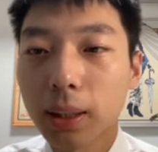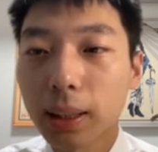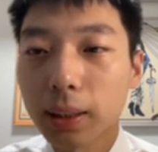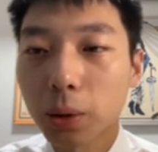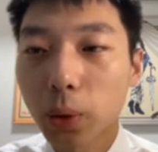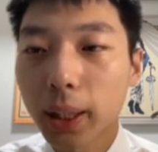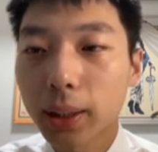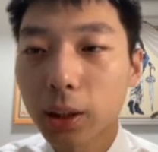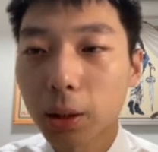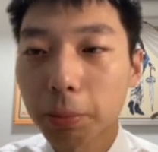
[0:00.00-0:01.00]
that the
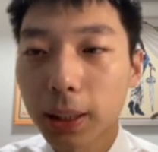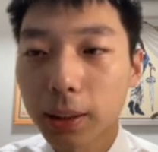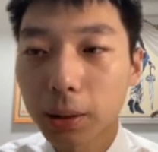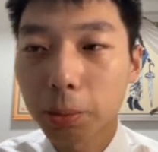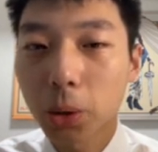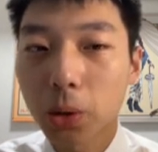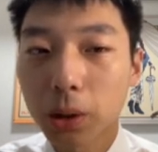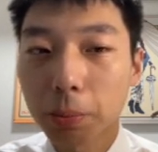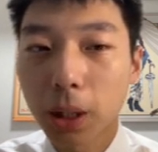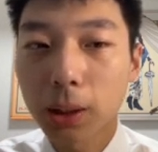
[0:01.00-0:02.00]
weight should be as small
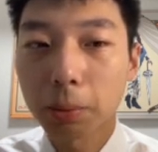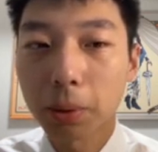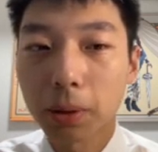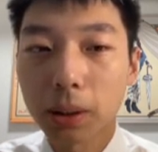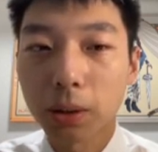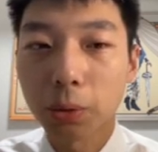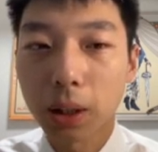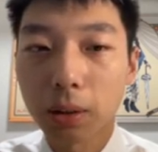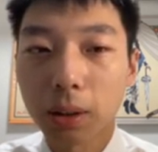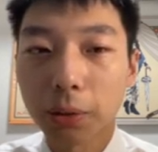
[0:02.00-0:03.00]
as possible as a
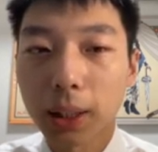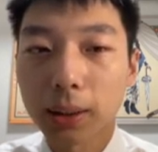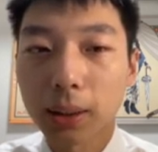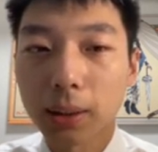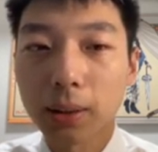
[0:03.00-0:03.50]
regularizer.